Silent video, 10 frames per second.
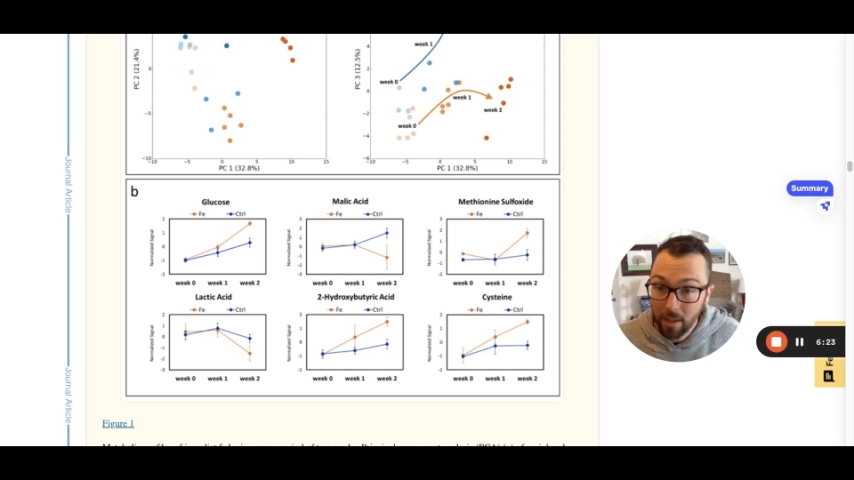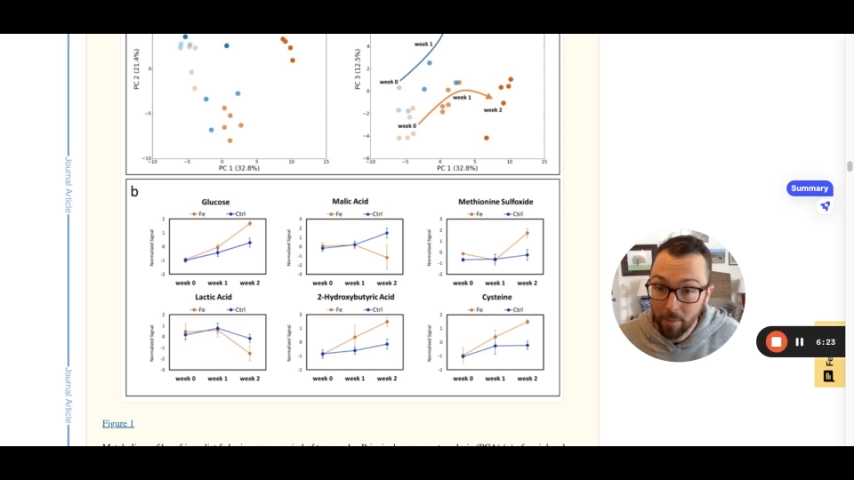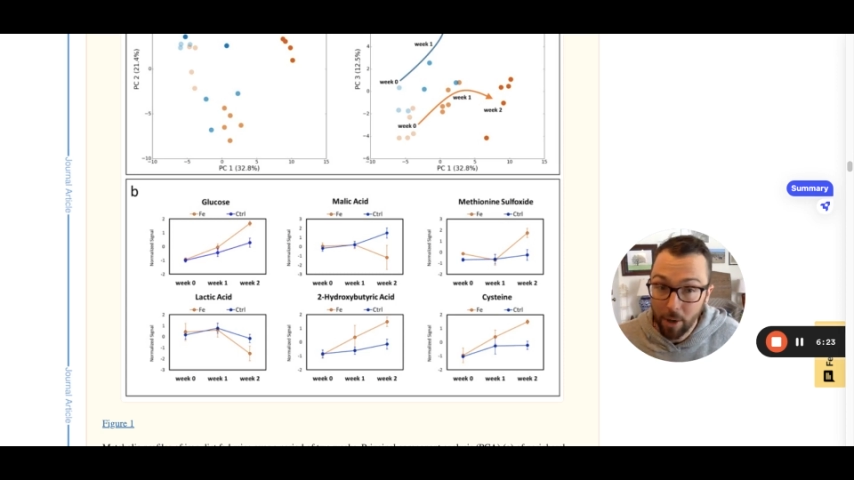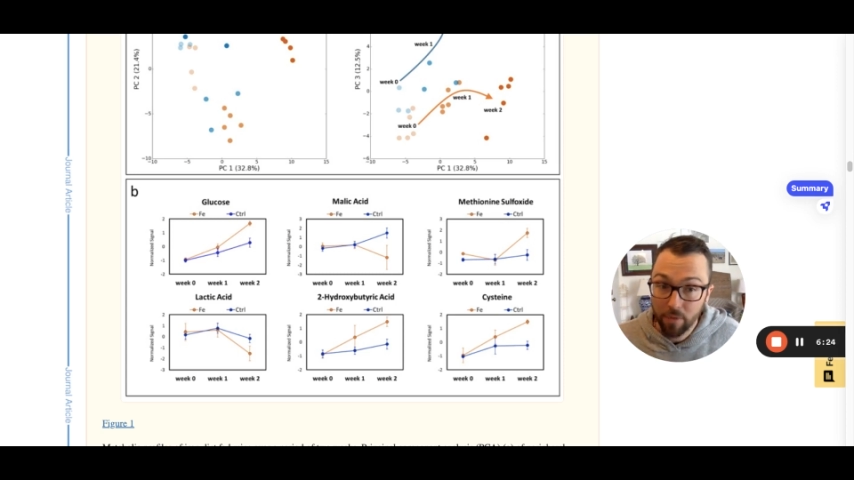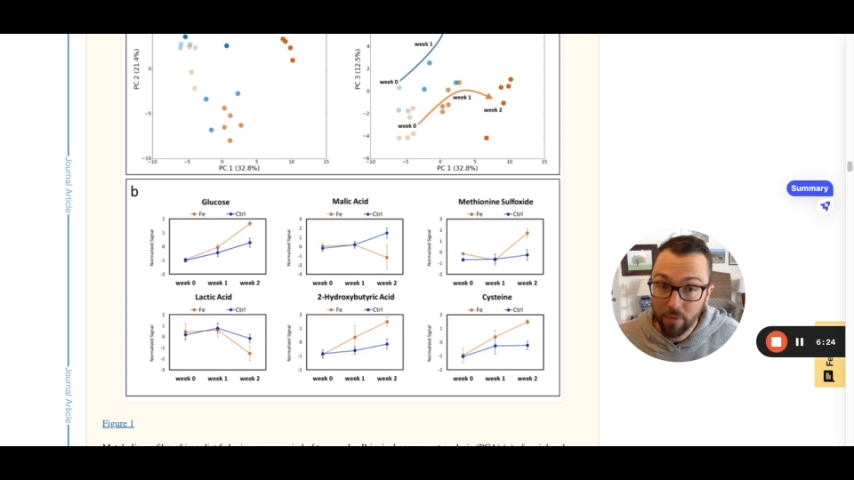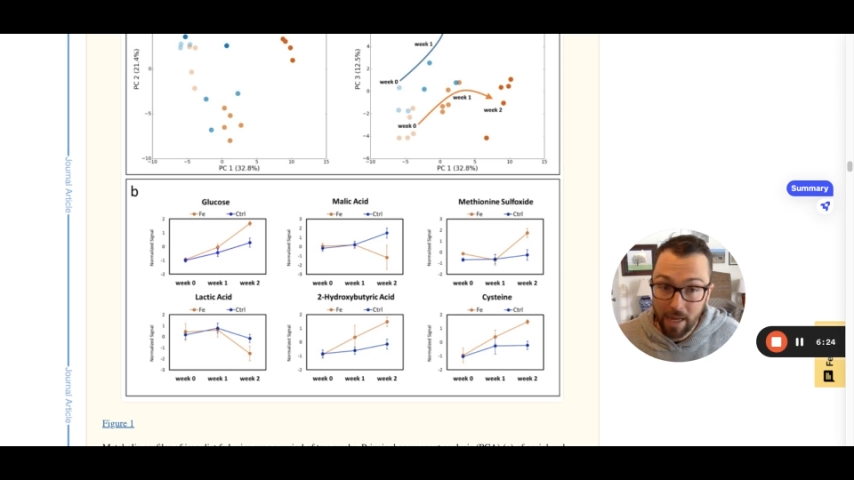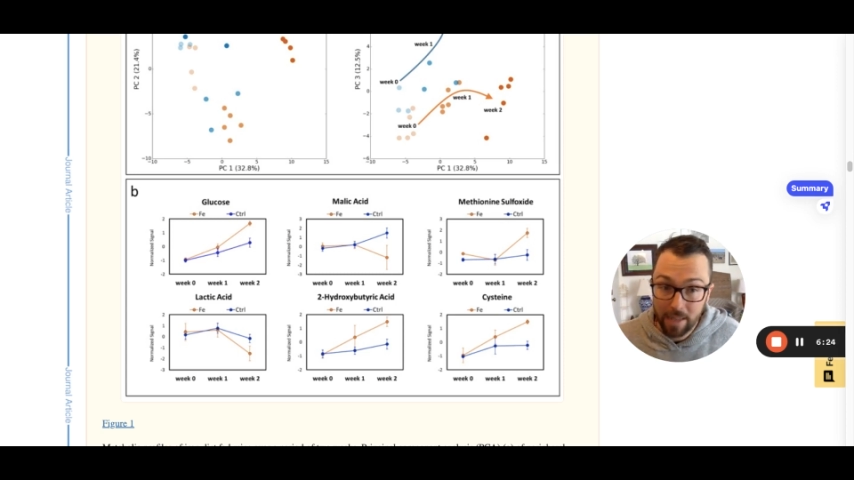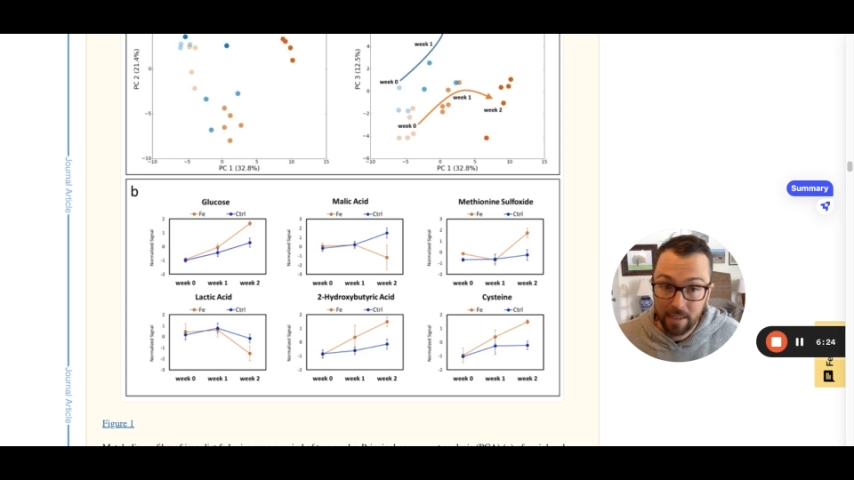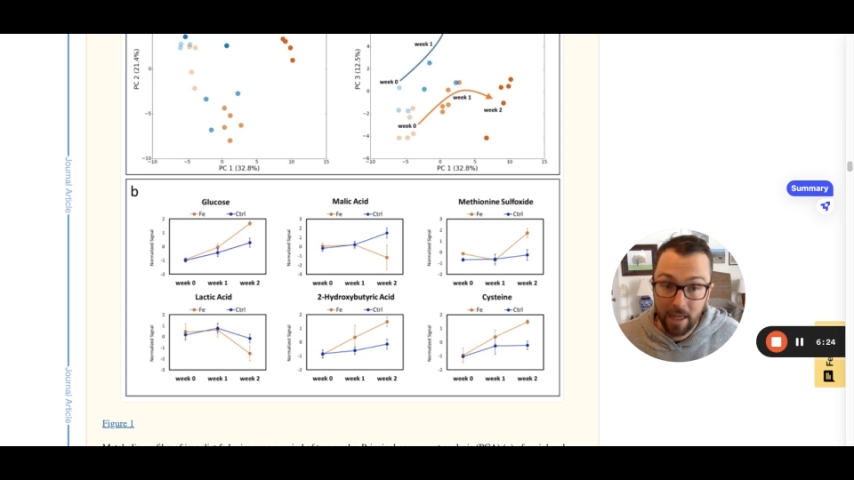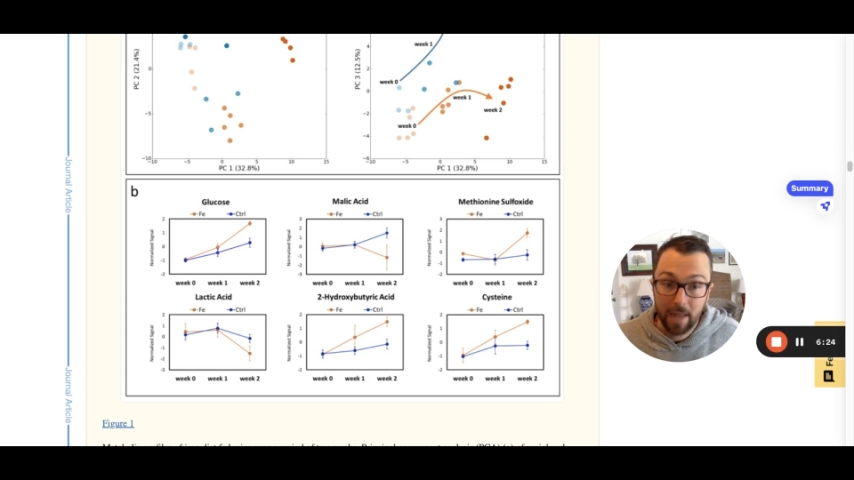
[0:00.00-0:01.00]
amount of
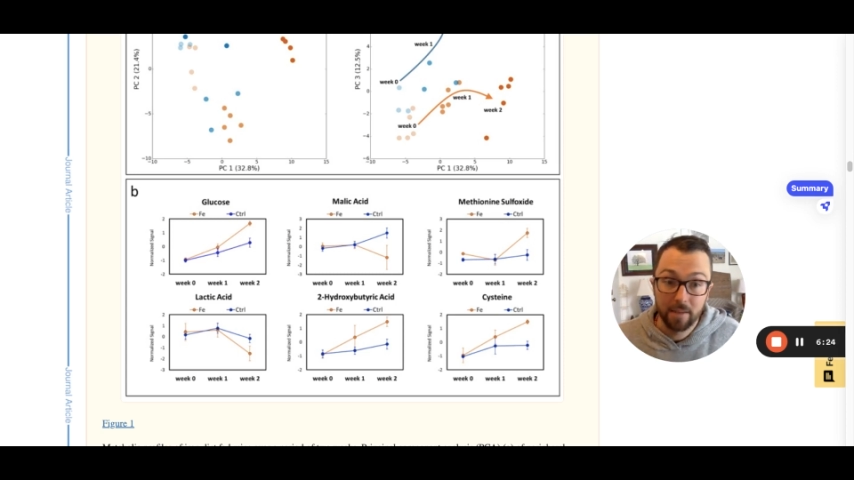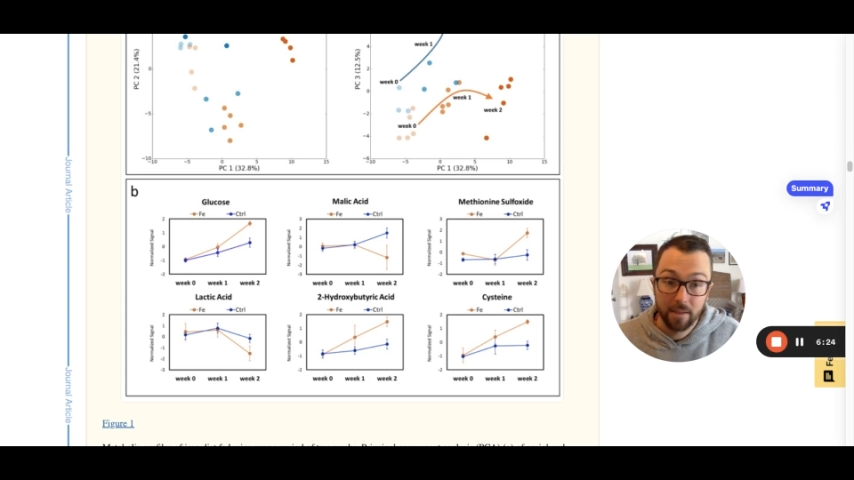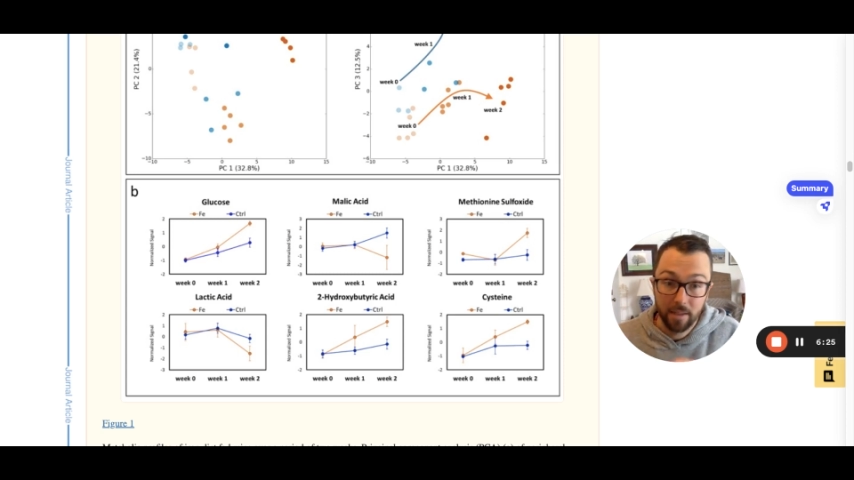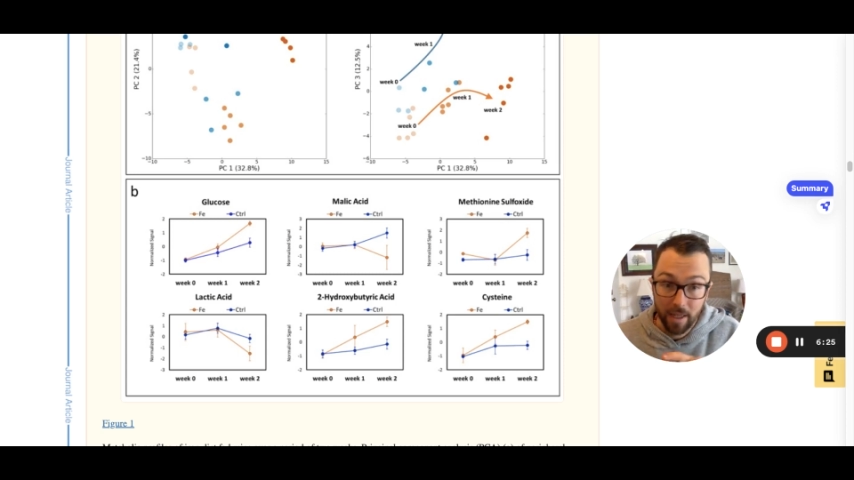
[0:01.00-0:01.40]
lactic acid.